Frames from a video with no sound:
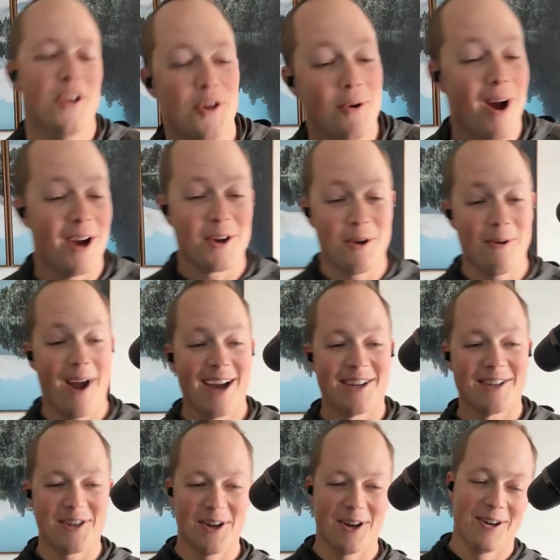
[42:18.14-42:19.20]
You are
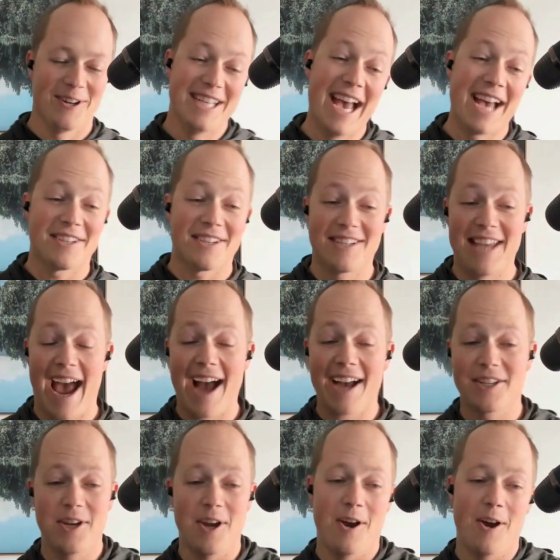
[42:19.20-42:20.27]
correct, sir. Yes,
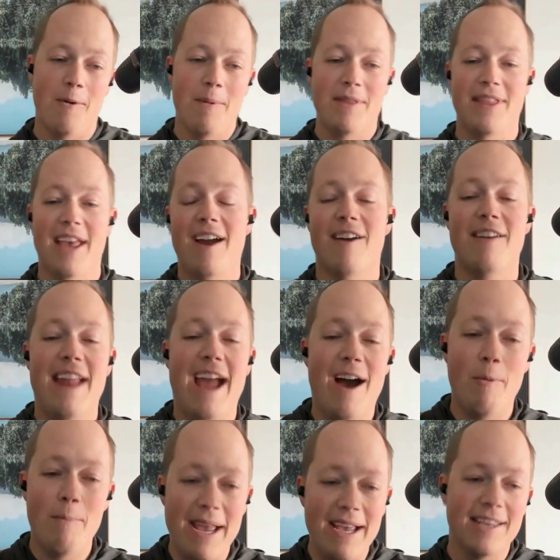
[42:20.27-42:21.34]
TaxDome, they are
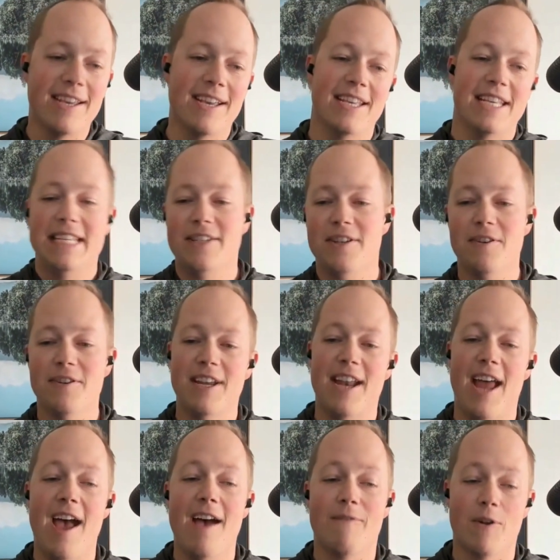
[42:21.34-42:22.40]
now making it easier
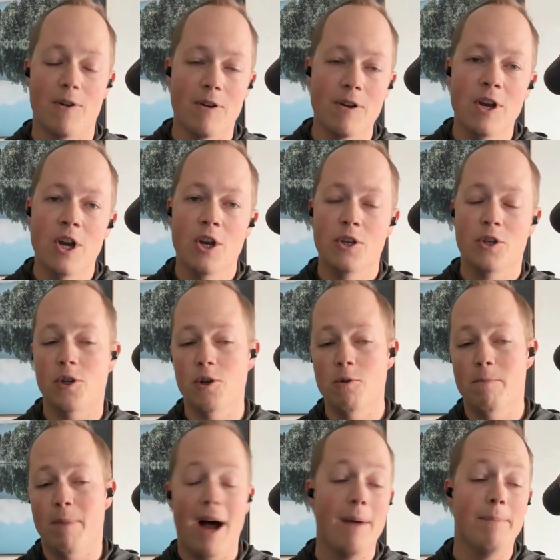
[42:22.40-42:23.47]
than ever
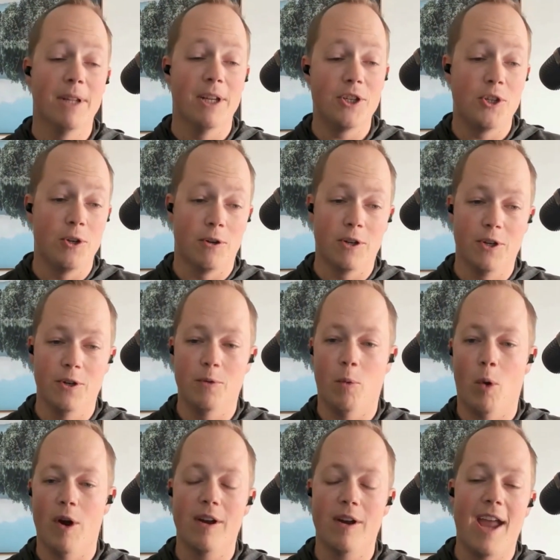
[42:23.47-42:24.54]
to publish your good
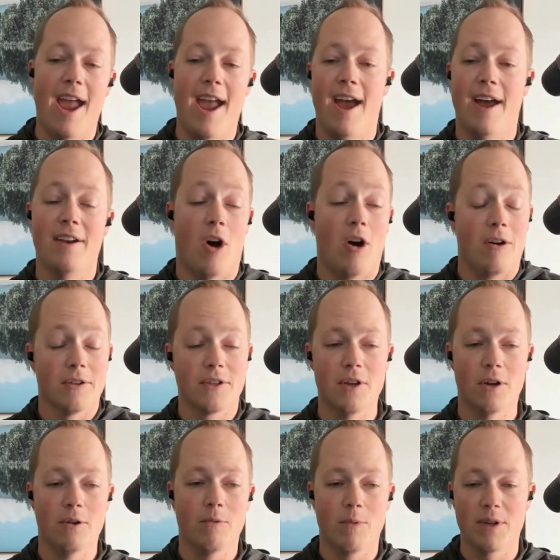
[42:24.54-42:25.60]
work and
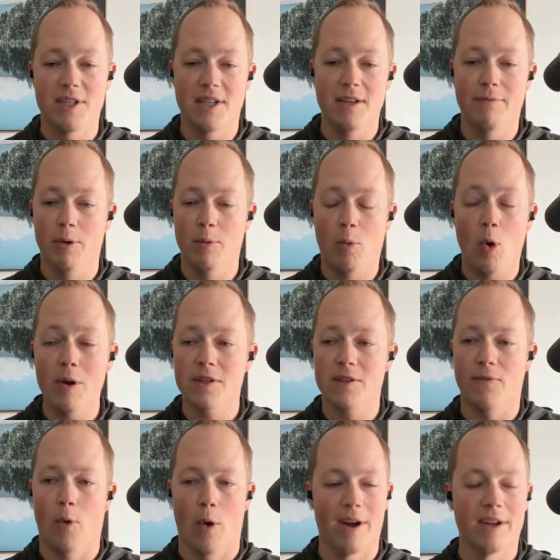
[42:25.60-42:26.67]
also receive
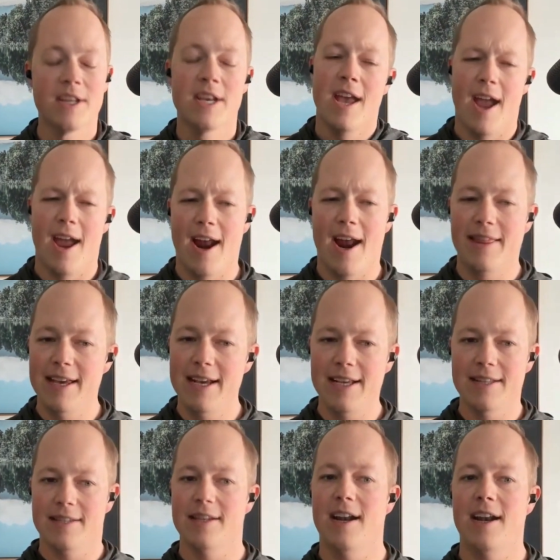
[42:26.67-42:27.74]
rewards for it. And I
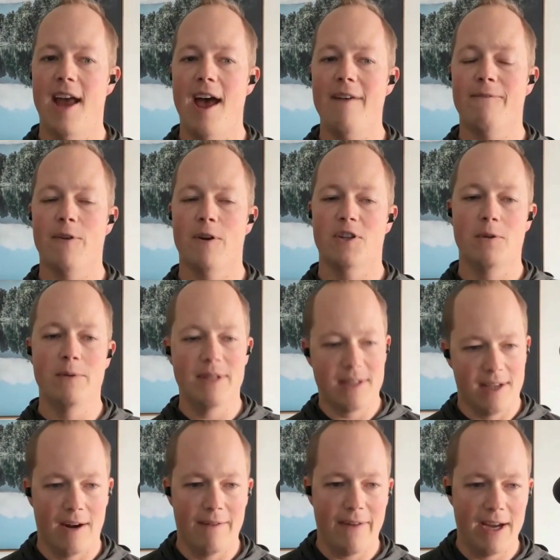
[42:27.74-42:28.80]
think it's in an effort to
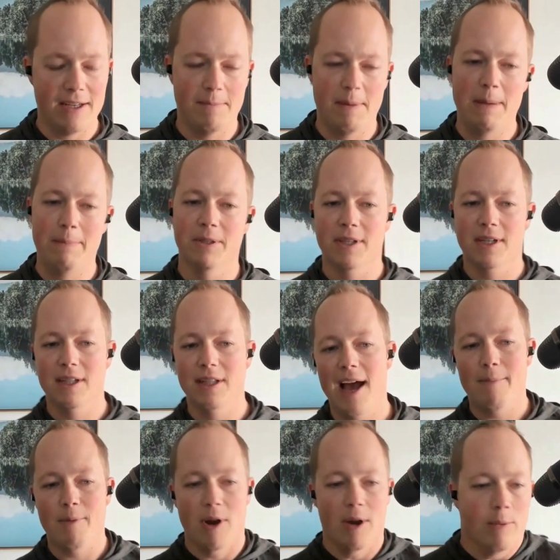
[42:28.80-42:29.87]
incentivize people to
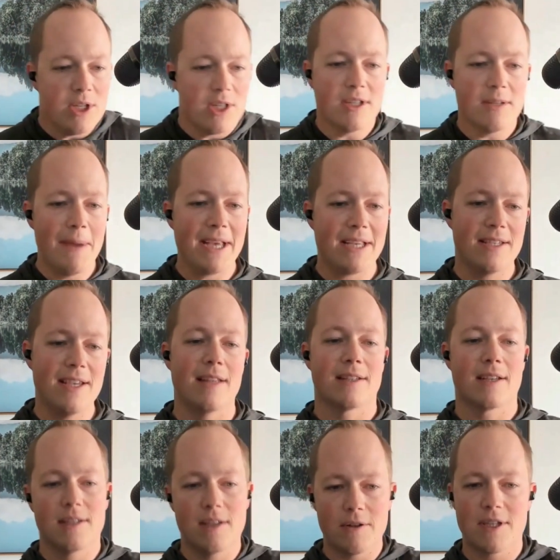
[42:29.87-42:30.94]
collaborate, which just makes
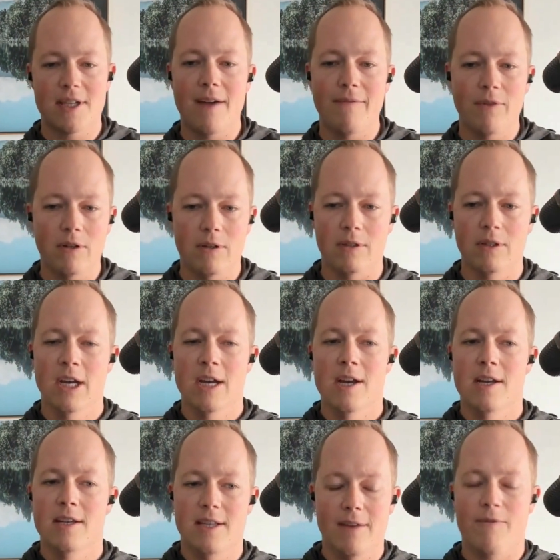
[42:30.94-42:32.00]
sense because there's several
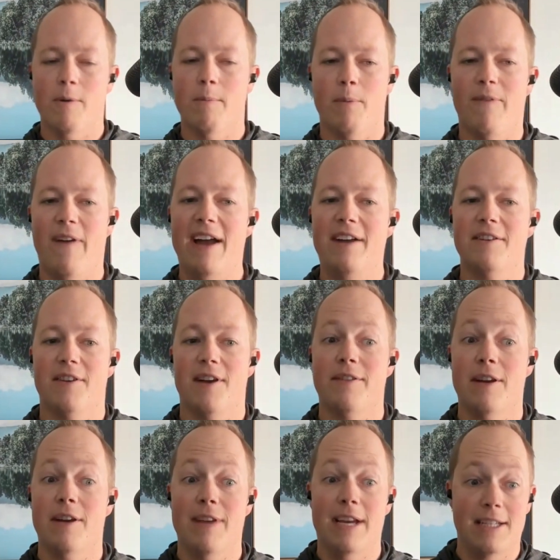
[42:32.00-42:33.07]
different providers
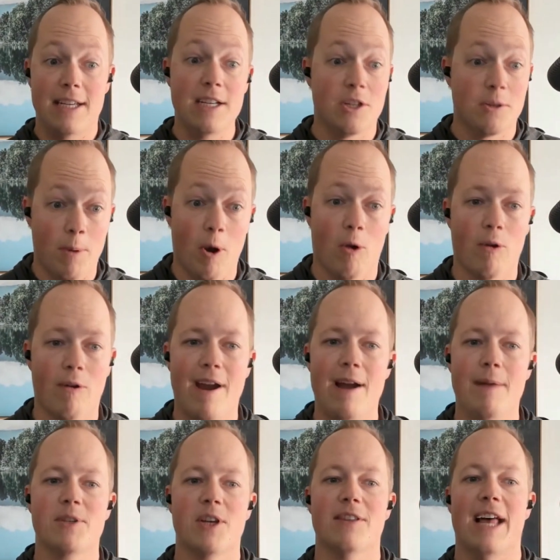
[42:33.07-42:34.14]
out there that teach
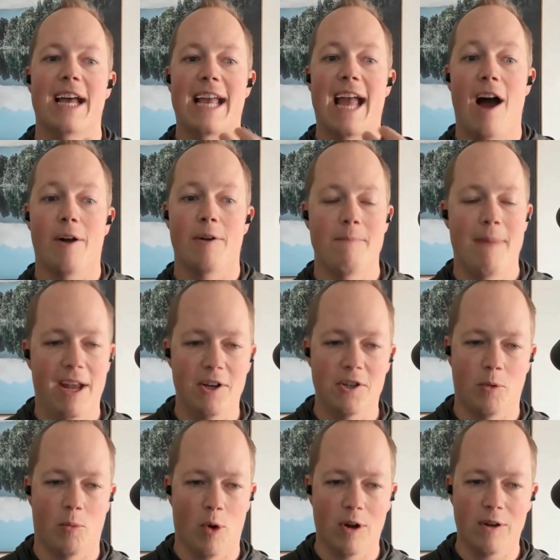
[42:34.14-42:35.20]
programs on like how to
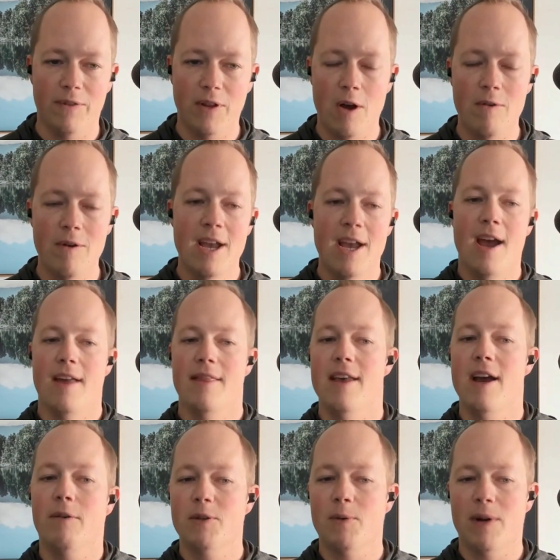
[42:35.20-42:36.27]
manage a workflow,
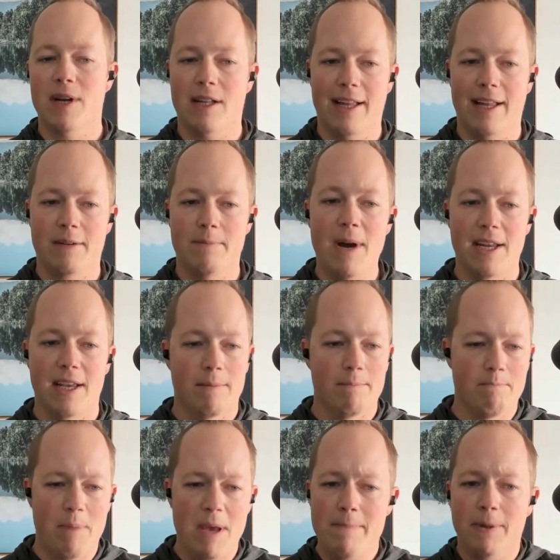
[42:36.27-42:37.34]
and they always want to collect money.
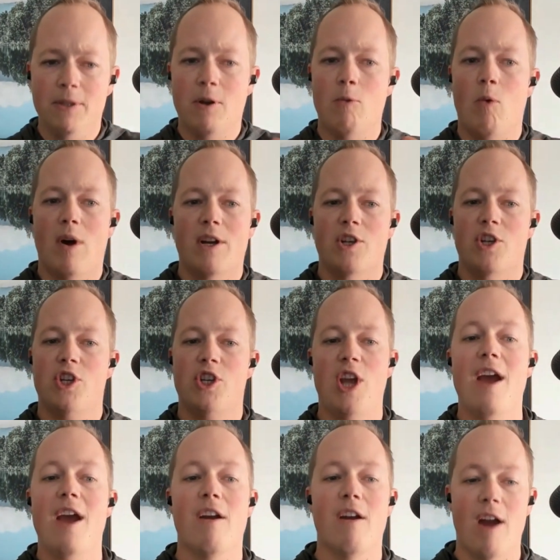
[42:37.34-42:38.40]
People don't want to
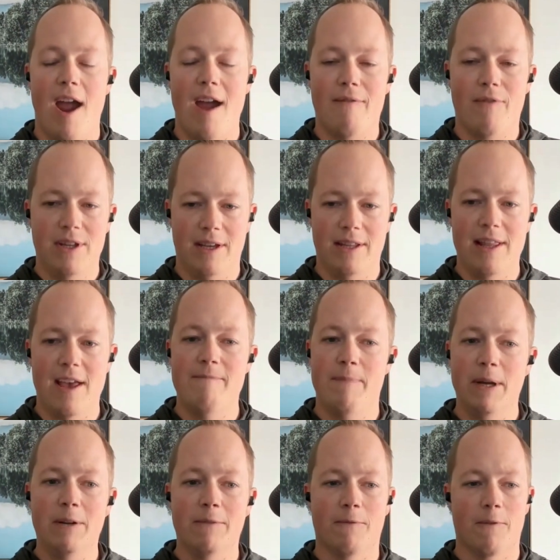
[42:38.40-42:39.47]
share everything
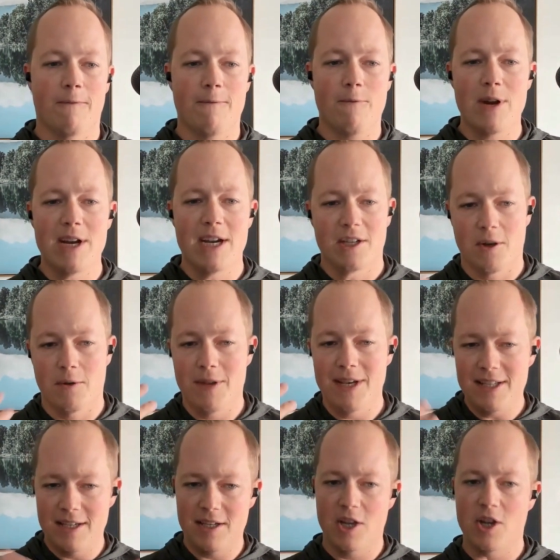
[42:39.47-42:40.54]
they've built for free. So
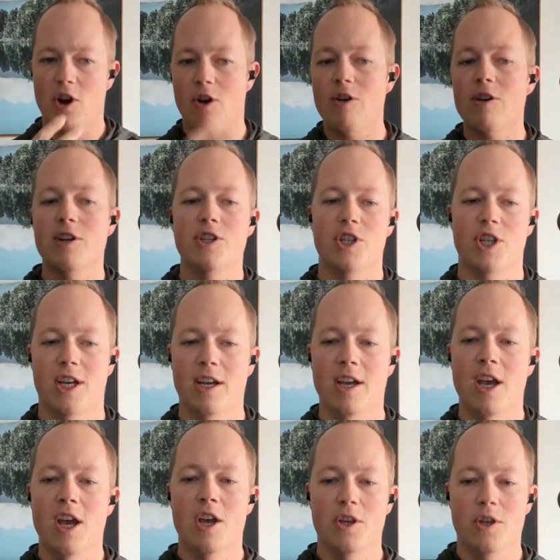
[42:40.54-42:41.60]
this is
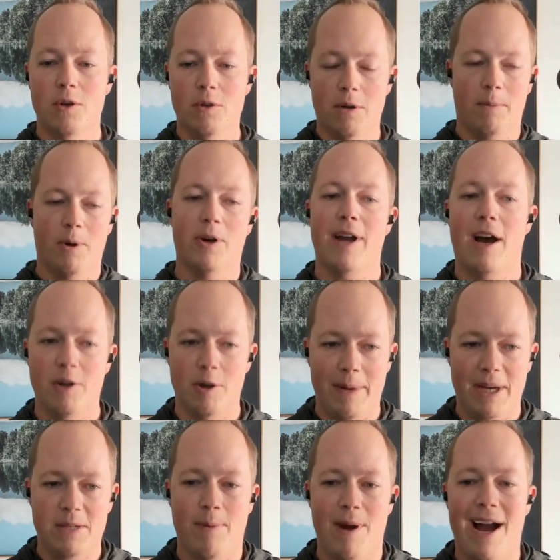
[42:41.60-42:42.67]
encouraging you to put out your
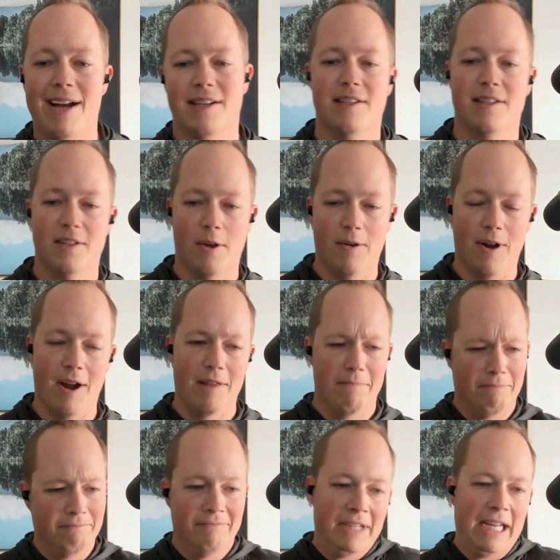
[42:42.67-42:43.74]
best practices
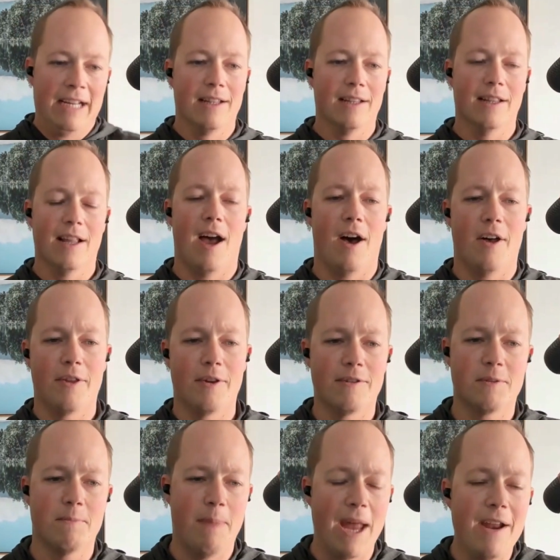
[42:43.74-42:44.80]
and let
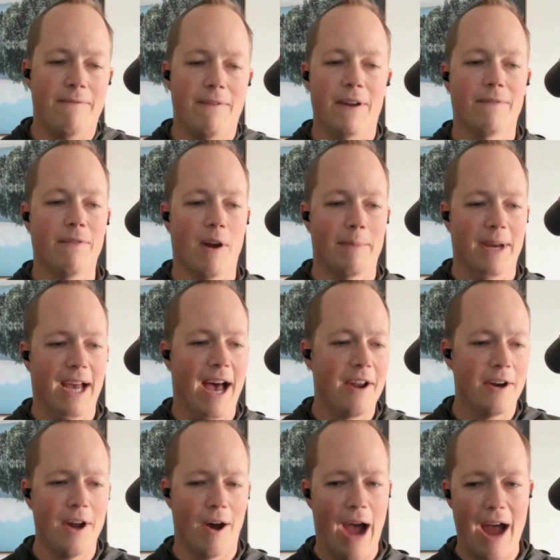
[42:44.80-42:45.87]
others benefit from it. I
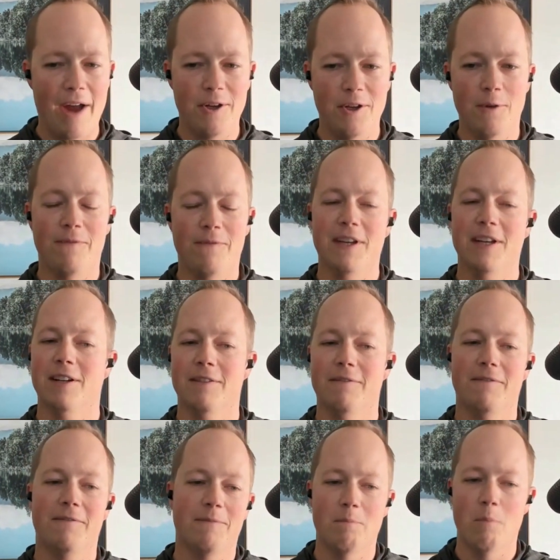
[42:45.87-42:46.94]
don't know. How do you feel
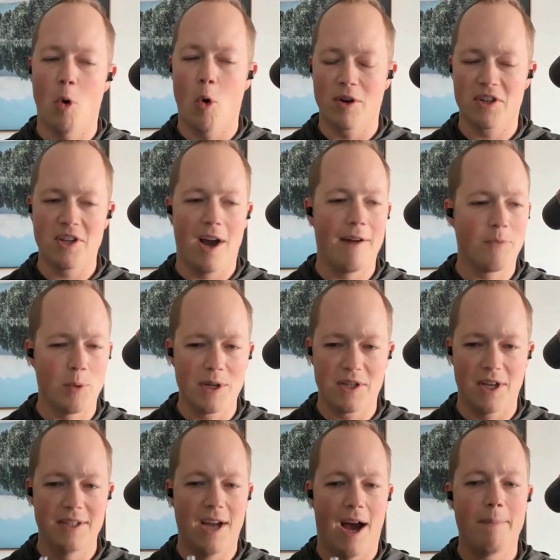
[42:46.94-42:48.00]
if more
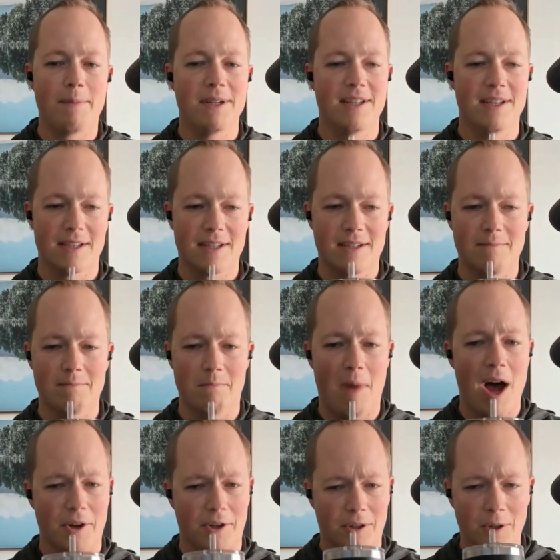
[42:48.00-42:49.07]
softwares adopted this
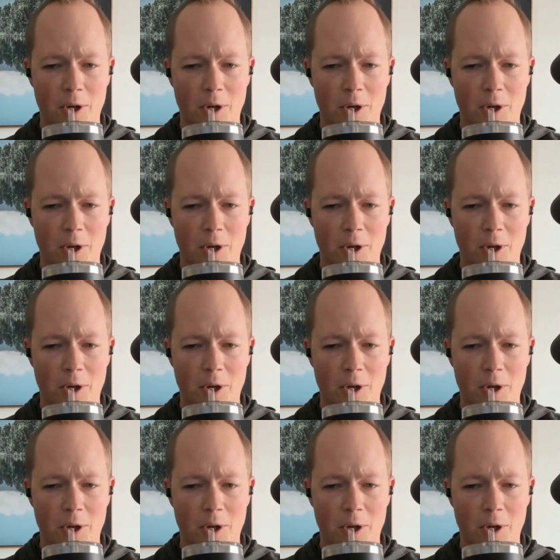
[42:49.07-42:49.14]
model?